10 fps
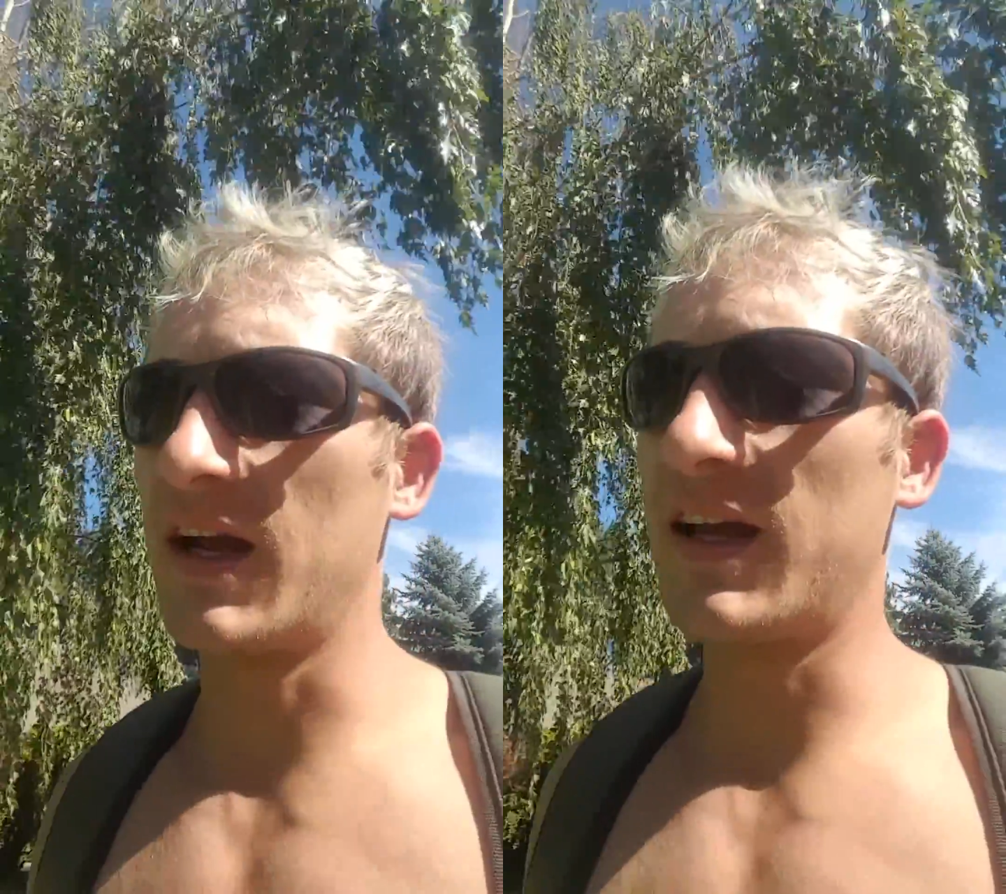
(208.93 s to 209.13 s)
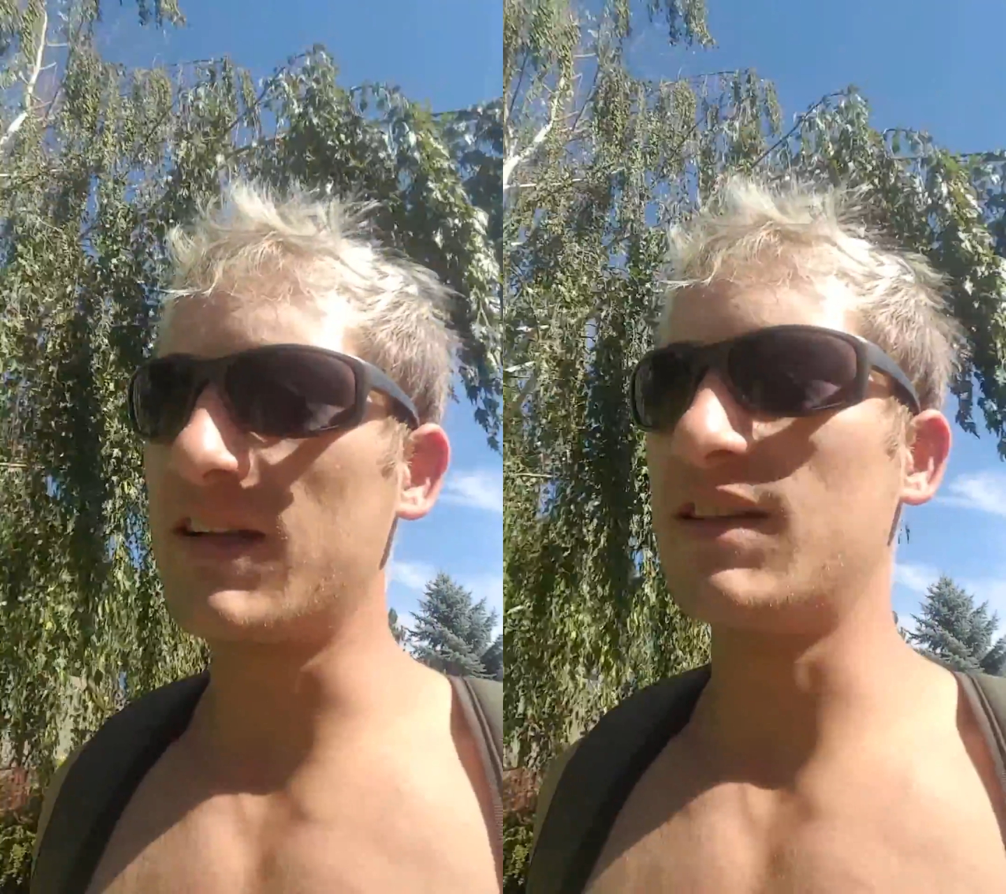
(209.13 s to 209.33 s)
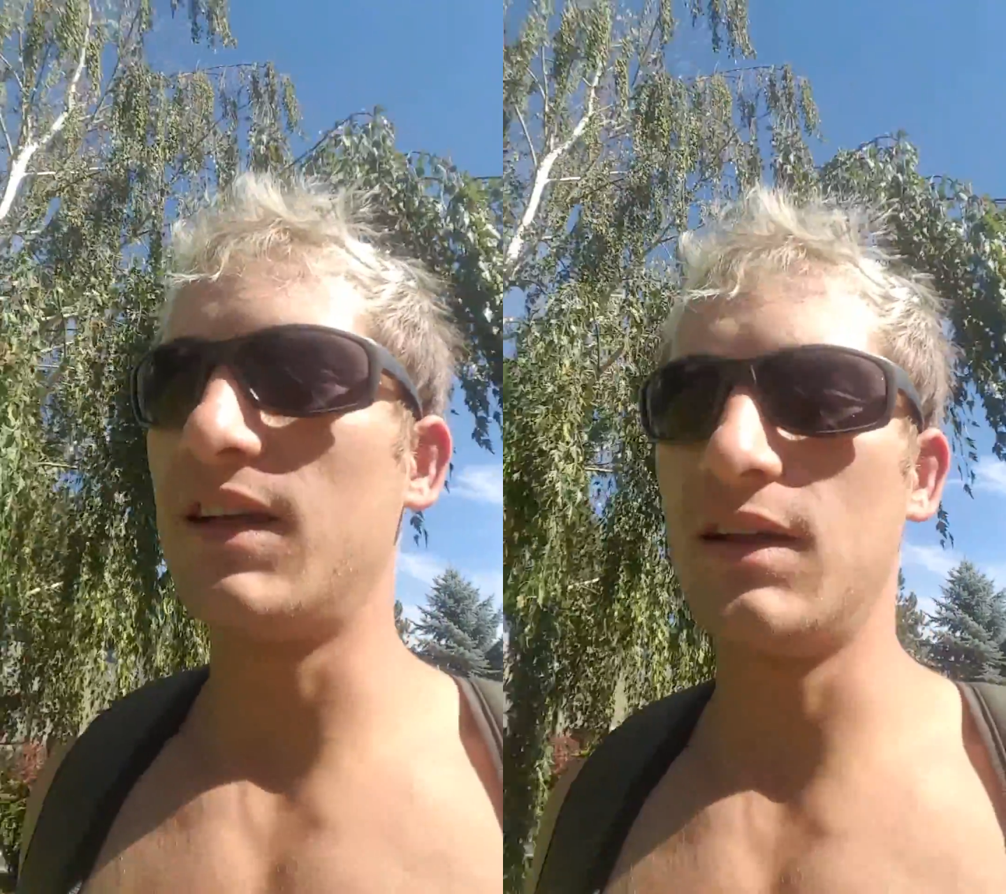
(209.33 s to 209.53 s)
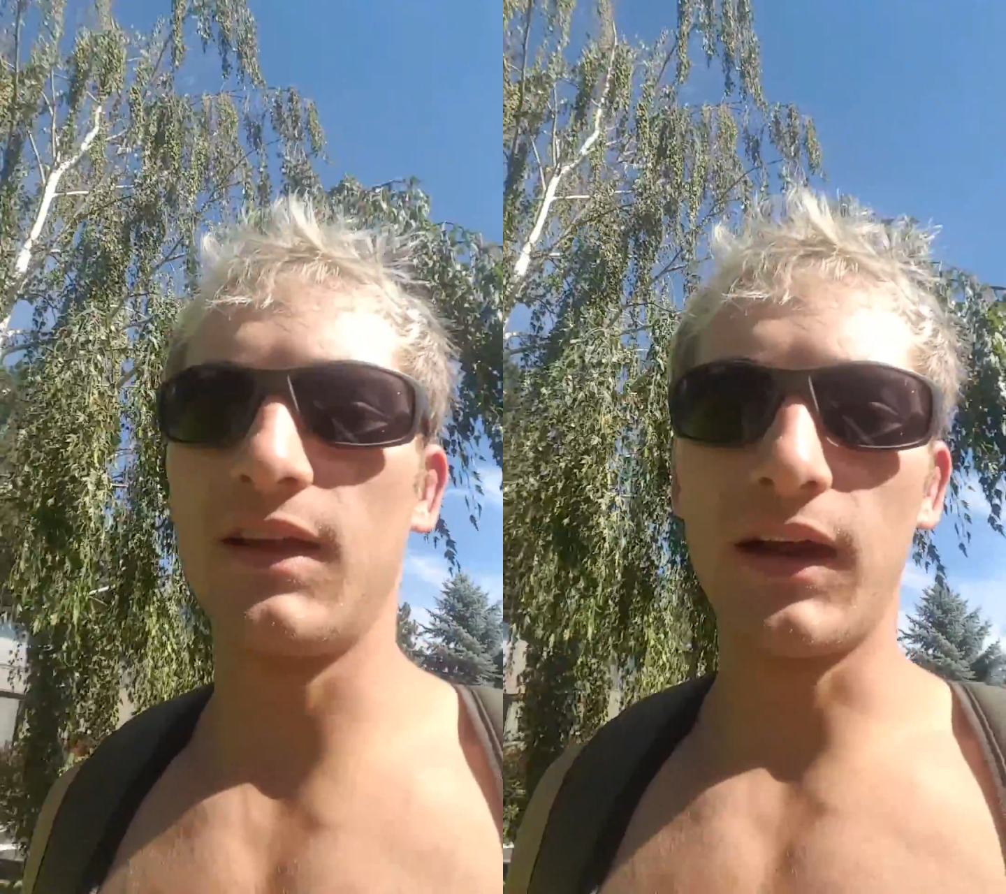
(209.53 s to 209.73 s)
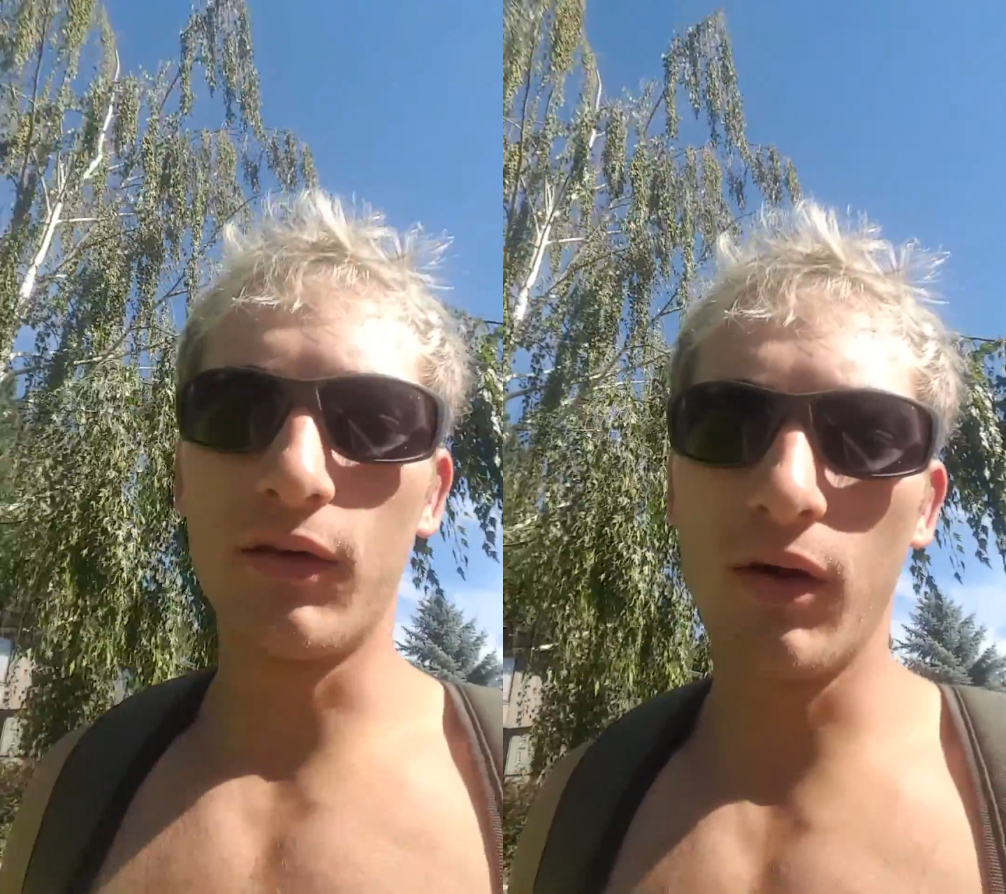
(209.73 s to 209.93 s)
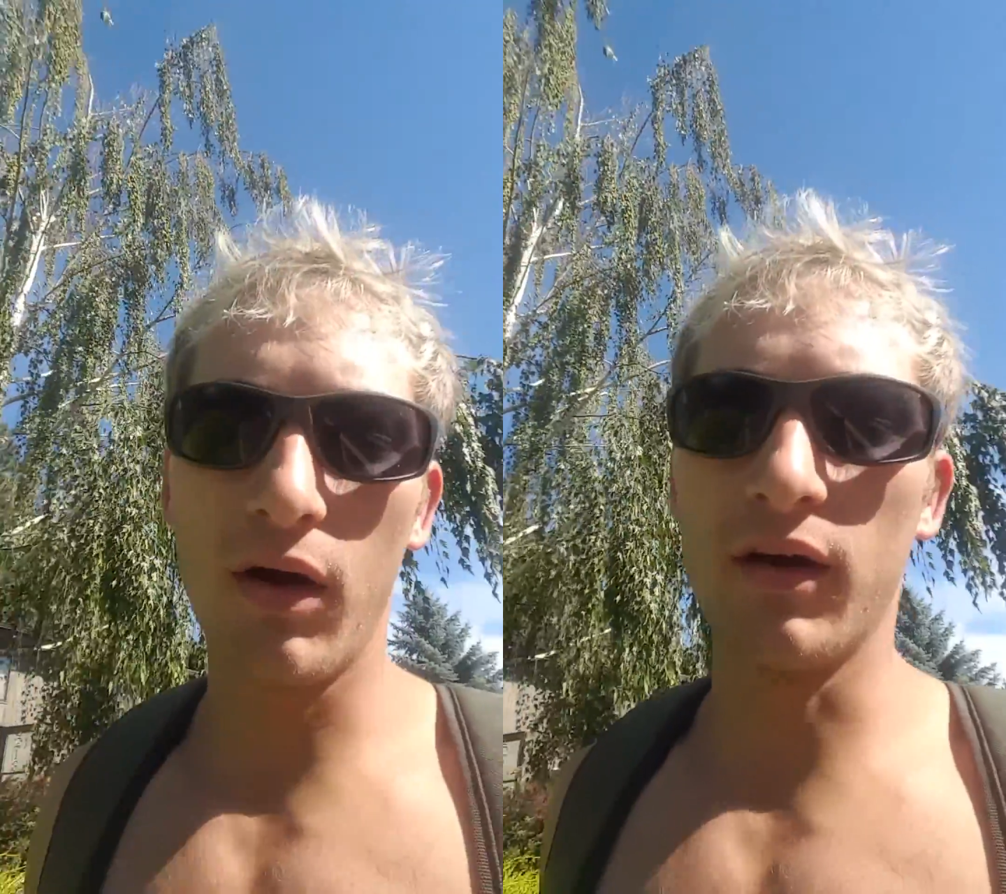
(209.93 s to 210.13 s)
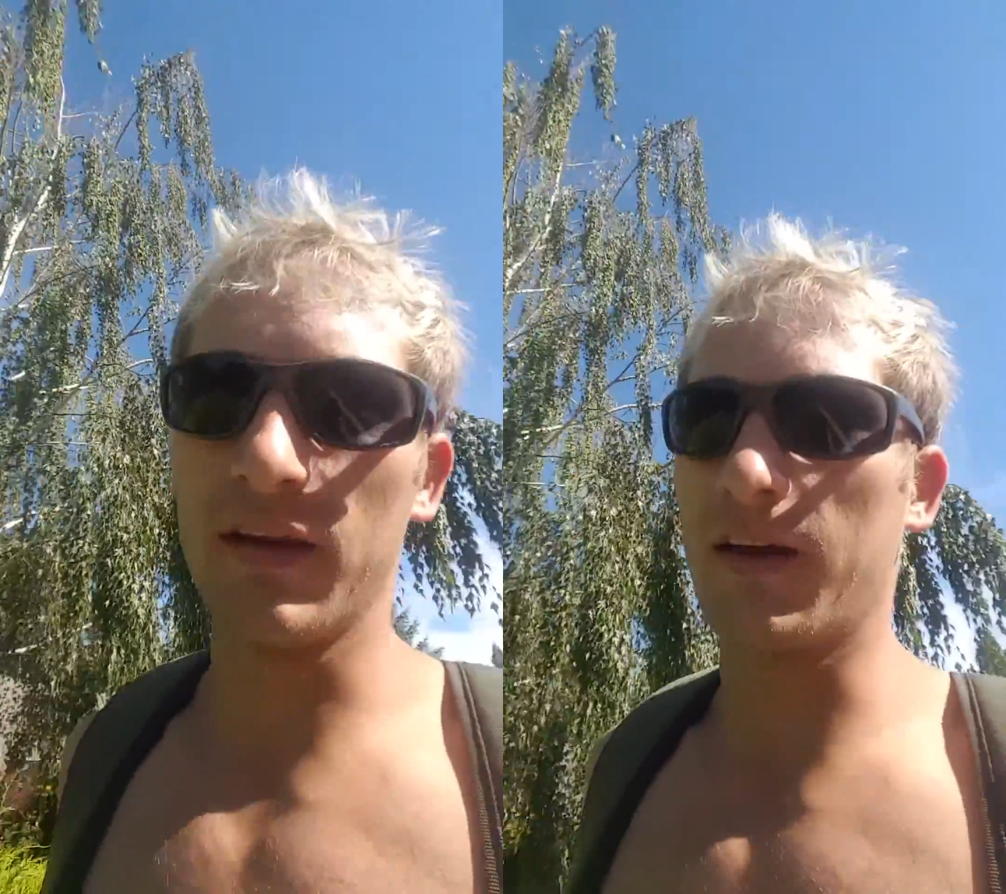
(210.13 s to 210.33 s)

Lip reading: I get to eat later on,